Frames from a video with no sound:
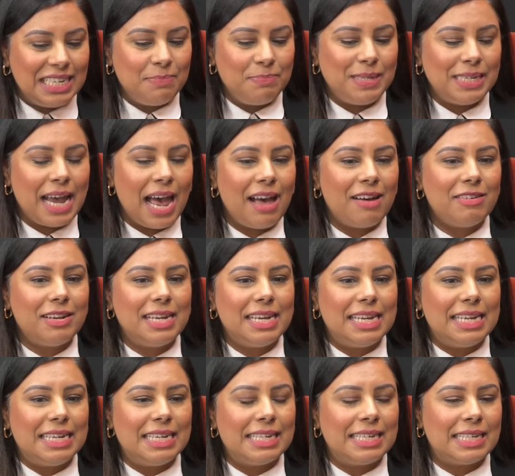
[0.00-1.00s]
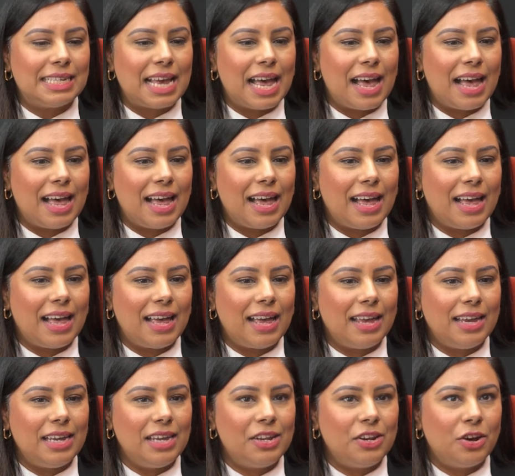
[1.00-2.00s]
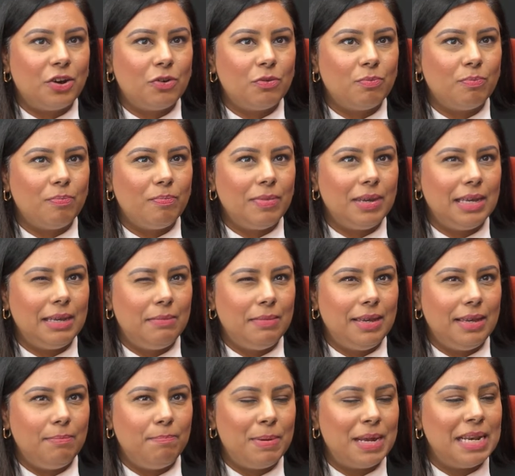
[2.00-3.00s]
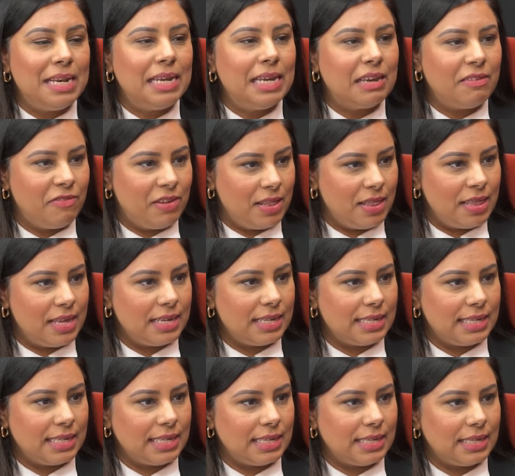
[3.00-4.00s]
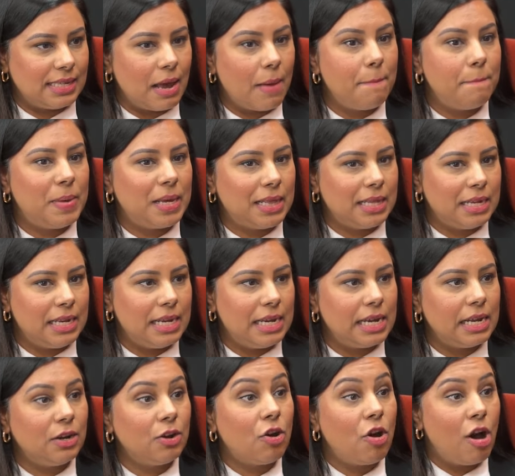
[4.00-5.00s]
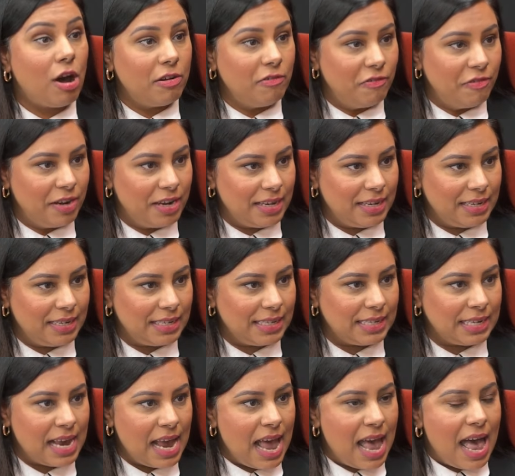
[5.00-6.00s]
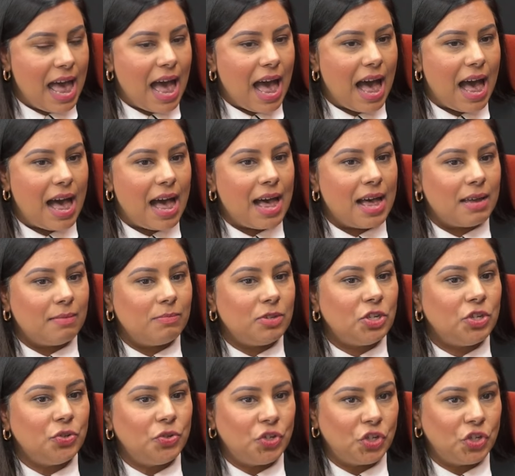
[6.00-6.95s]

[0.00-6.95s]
deep down he's uh you know been given this ability and confidence um, to